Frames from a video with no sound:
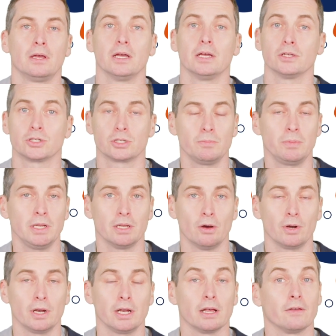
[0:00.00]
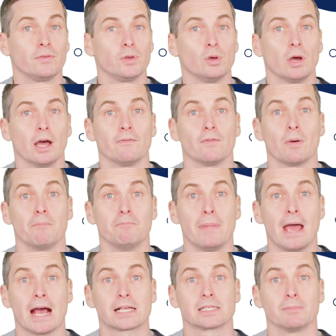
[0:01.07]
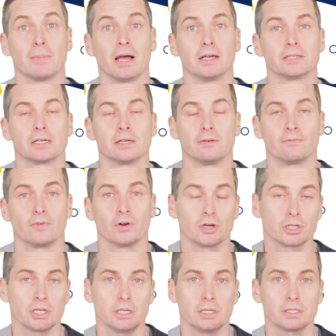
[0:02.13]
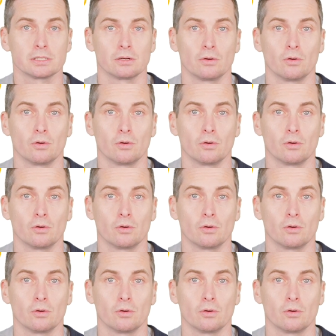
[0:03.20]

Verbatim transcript: It should be noted, if you have maximized conversions